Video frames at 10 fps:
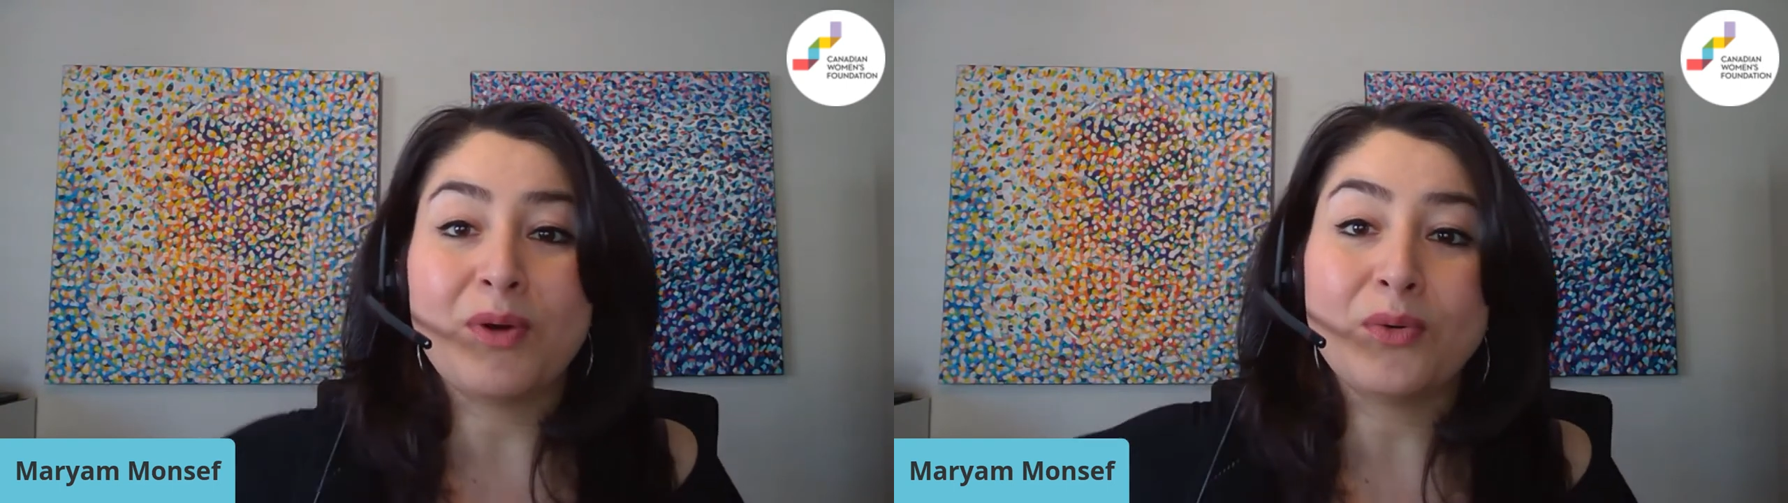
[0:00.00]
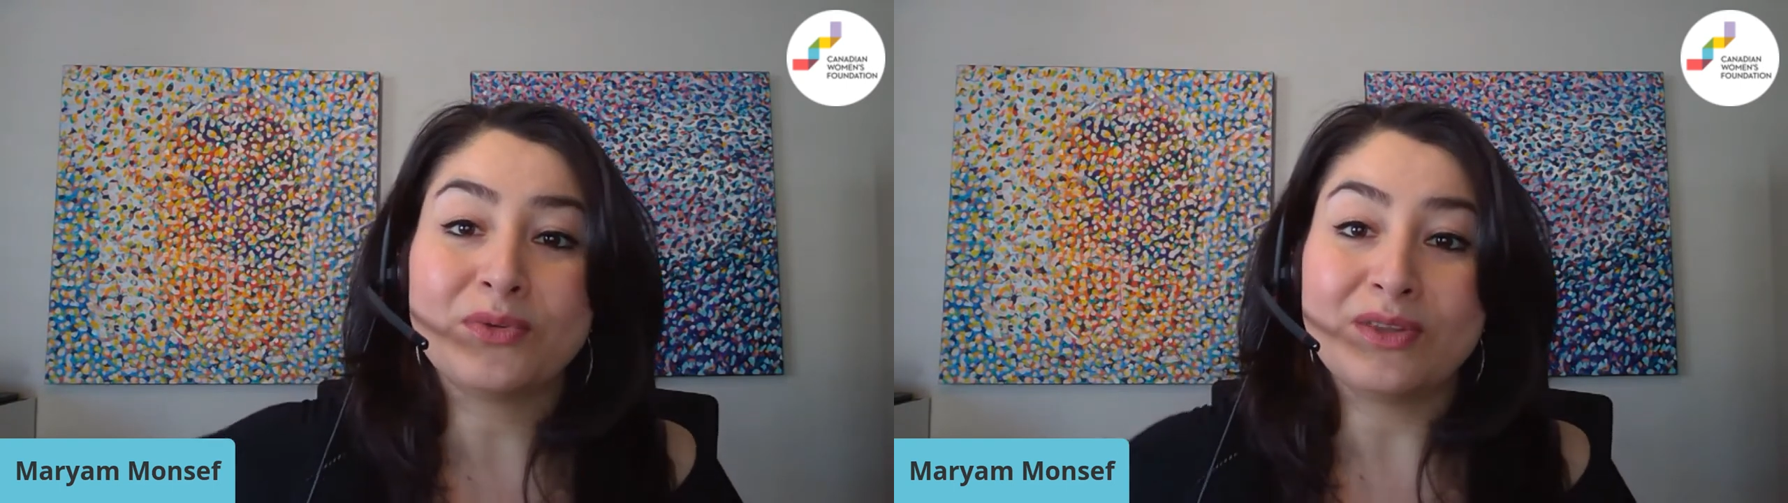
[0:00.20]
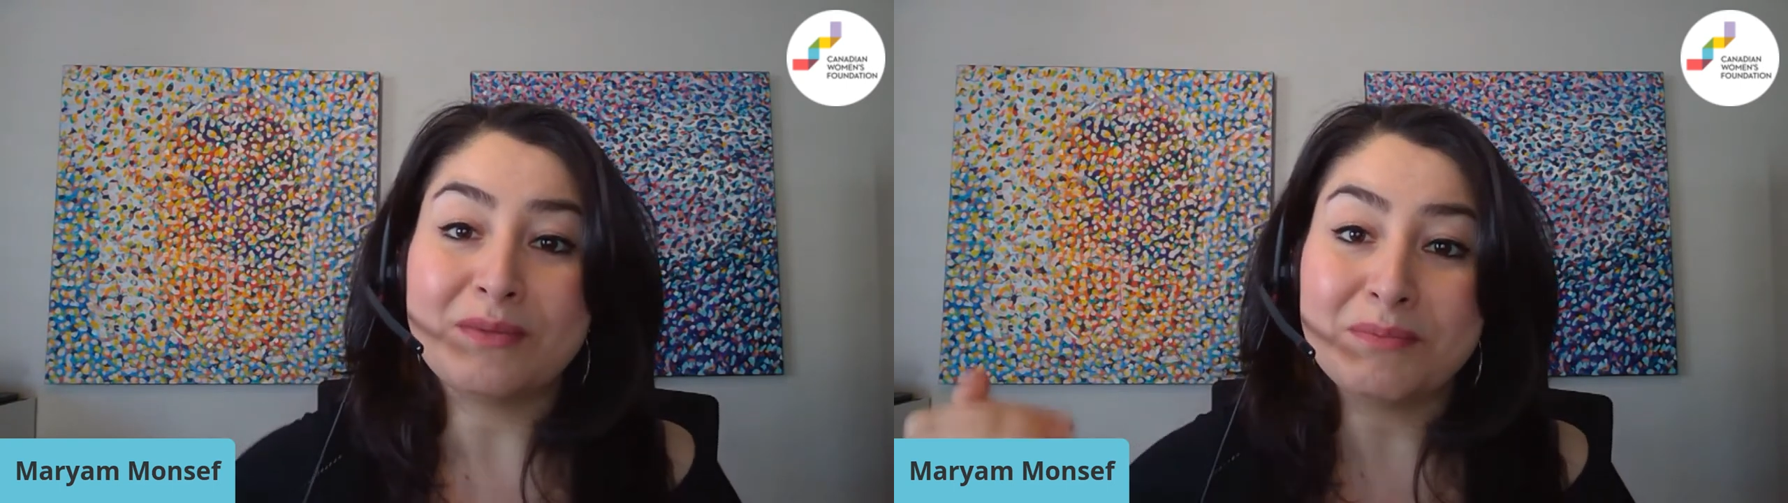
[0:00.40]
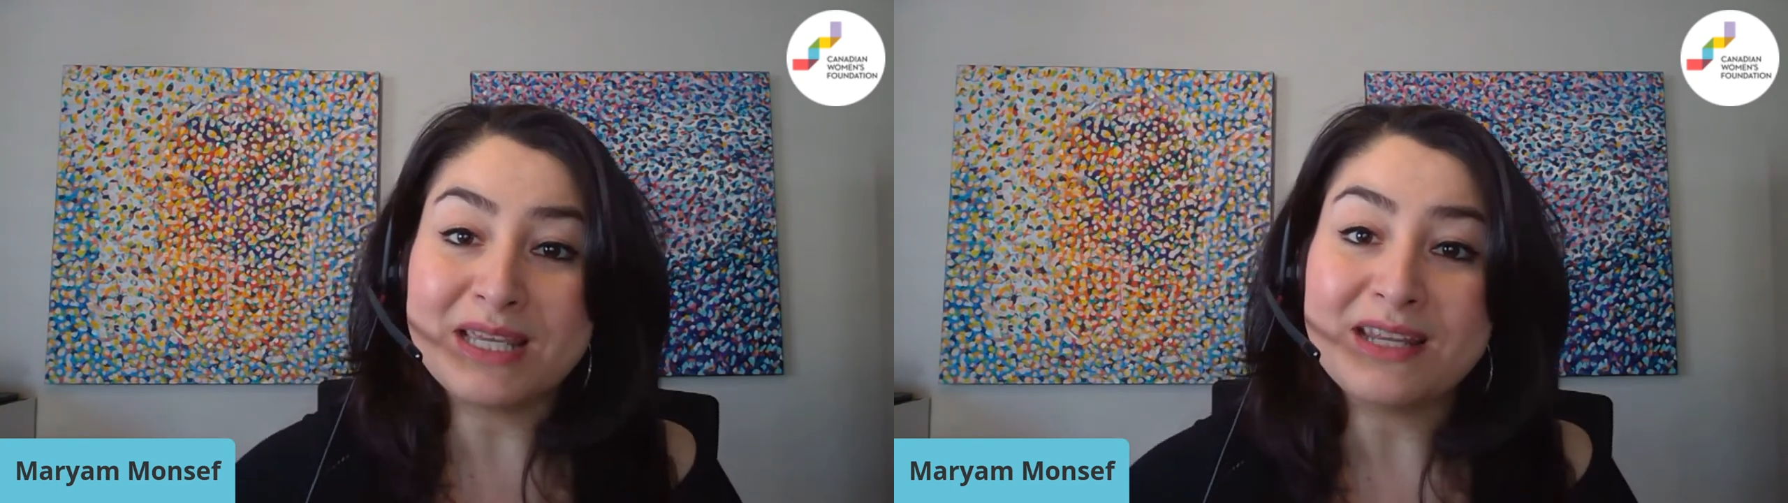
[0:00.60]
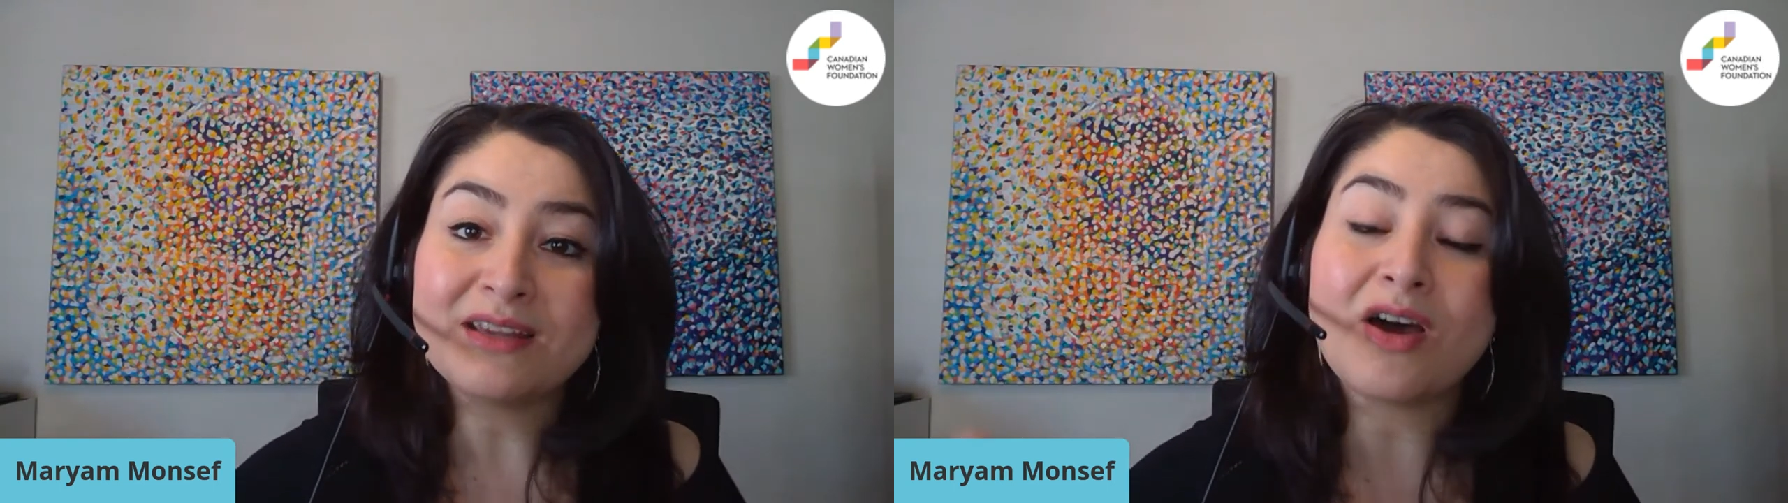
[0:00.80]
both
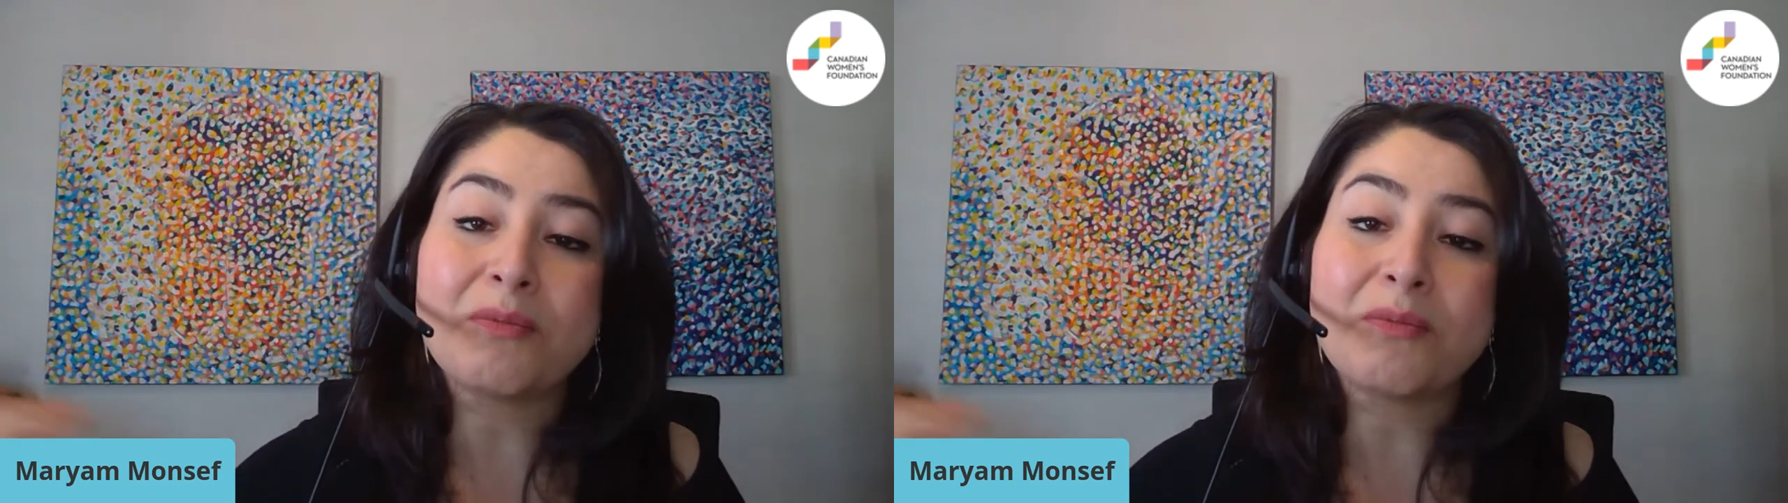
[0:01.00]
immediate